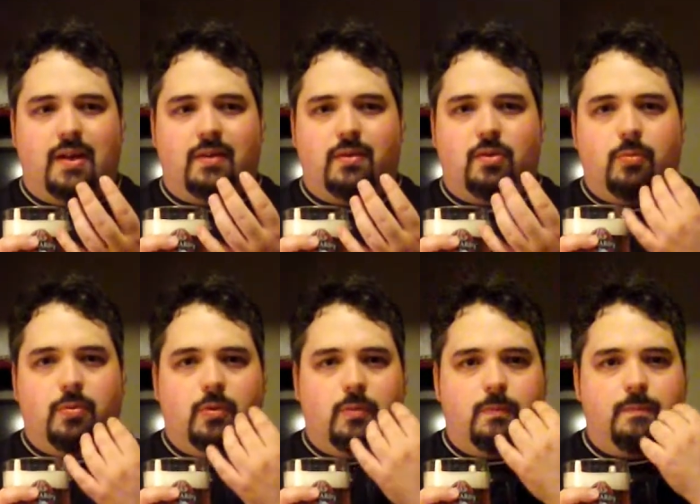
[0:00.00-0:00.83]

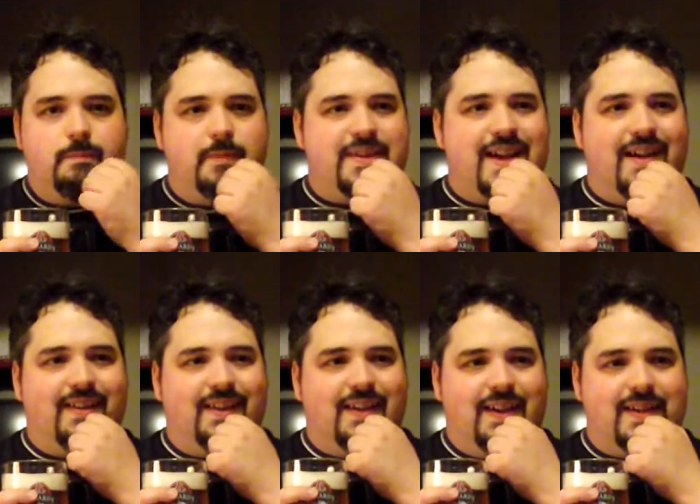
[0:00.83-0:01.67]
herbal metallic
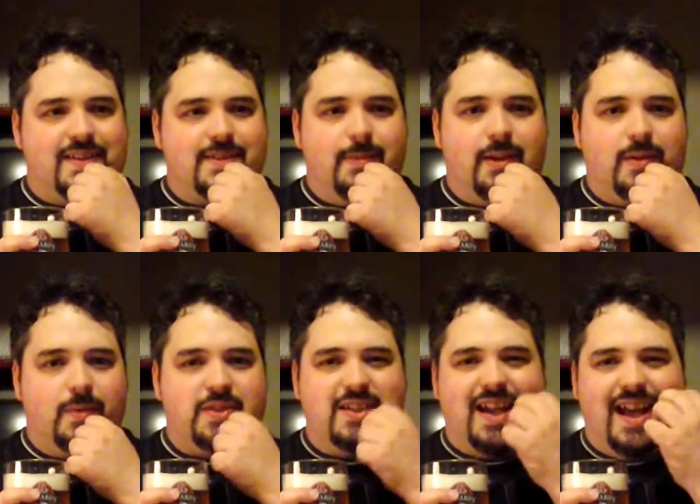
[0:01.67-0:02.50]
kind of smell,
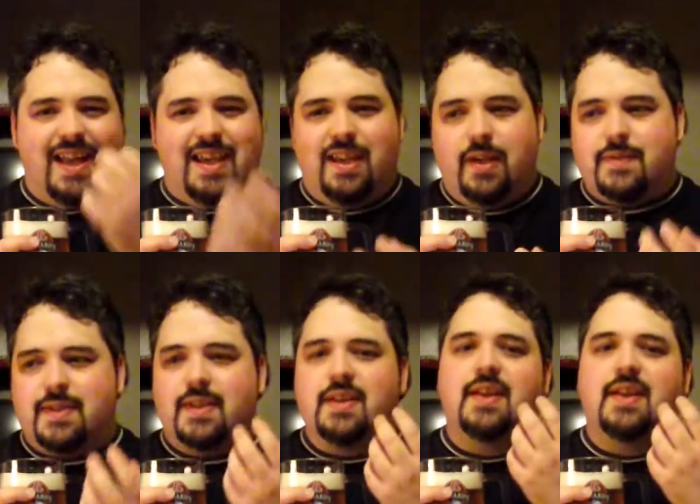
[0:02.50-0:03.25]
which kind of gives it